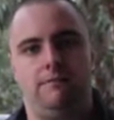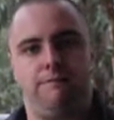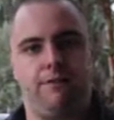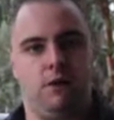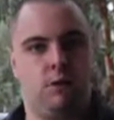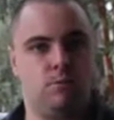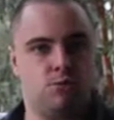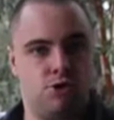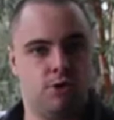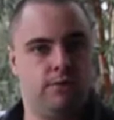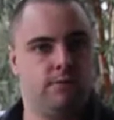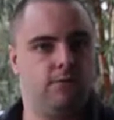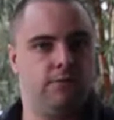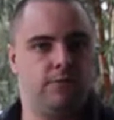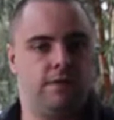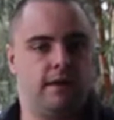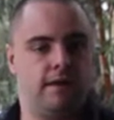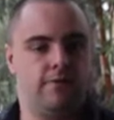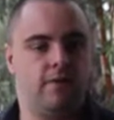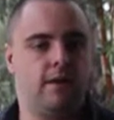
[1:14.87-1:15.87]
film shoots and
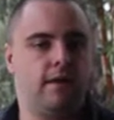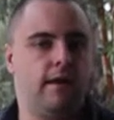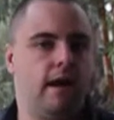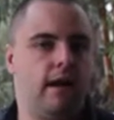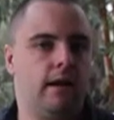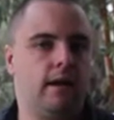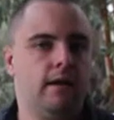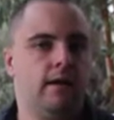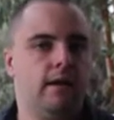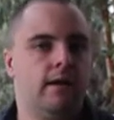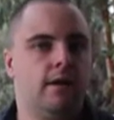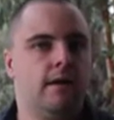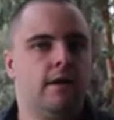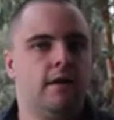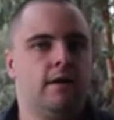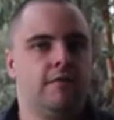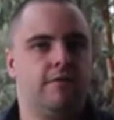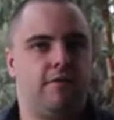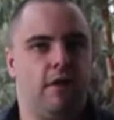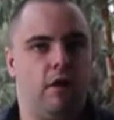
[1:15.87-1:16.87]
things like that.
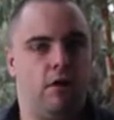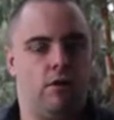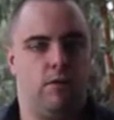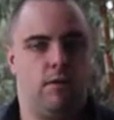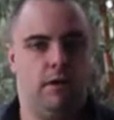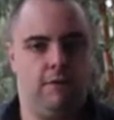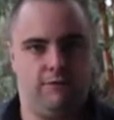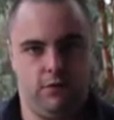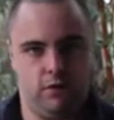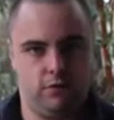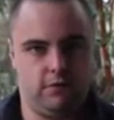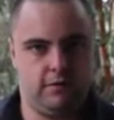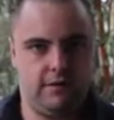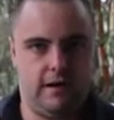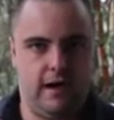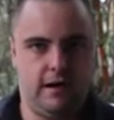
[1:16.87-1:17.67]
So if you're